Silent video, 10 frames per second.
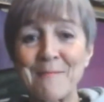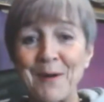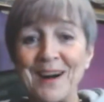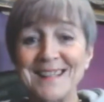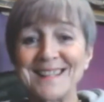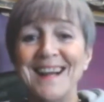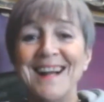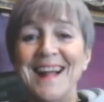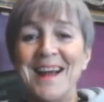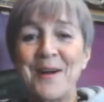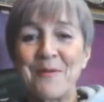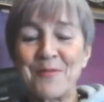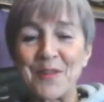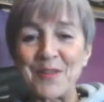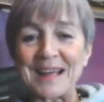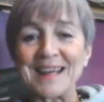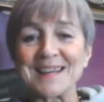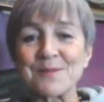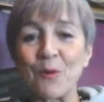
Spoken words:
But the thing is,